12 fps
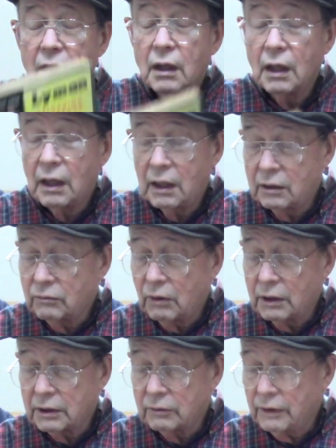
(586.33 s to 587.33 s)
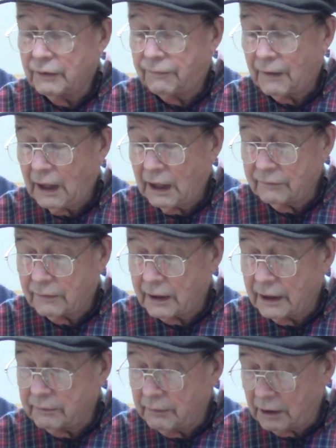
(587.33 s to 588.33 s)
And what did we find for
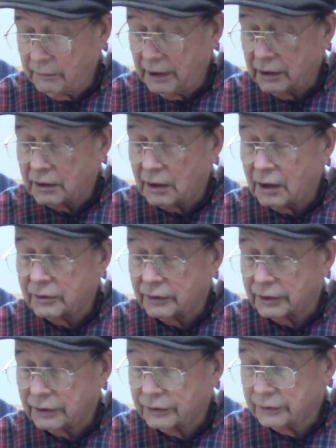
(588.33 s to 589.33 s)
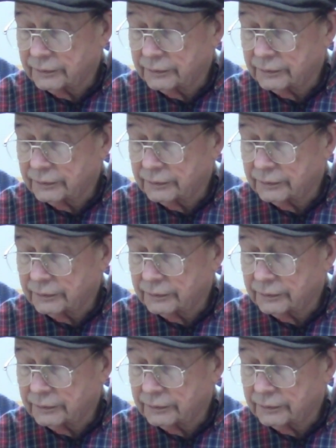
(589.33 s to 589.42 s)
8mm cartridges?